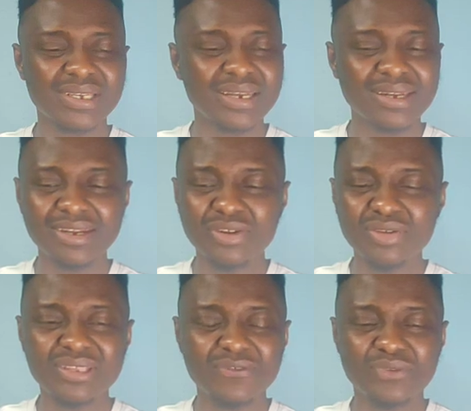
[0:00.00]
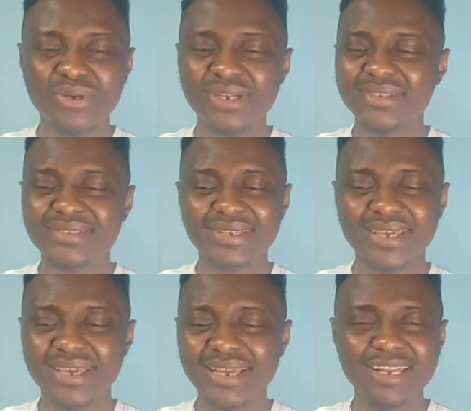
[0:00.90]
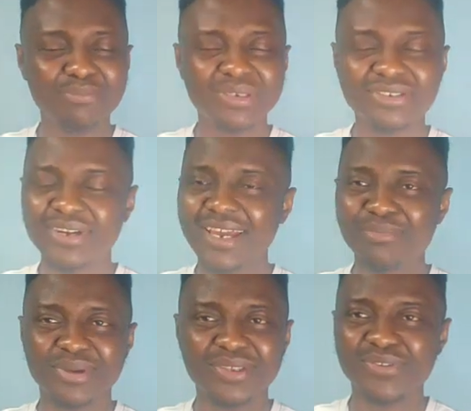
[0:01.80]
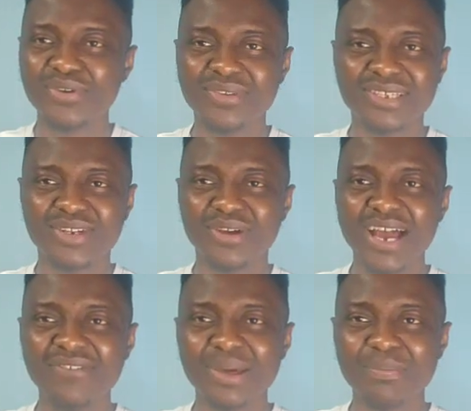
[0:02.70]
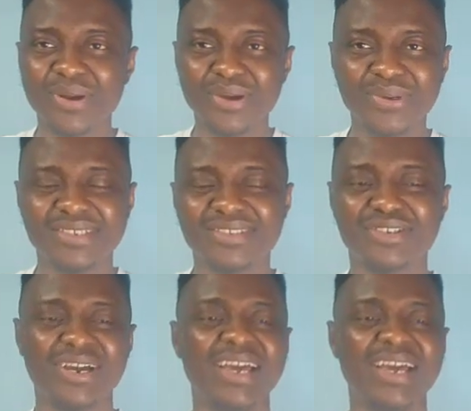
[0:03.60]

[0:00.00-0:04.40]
And Nottingham Forest, they've been trying, but of course they don't have that prowess,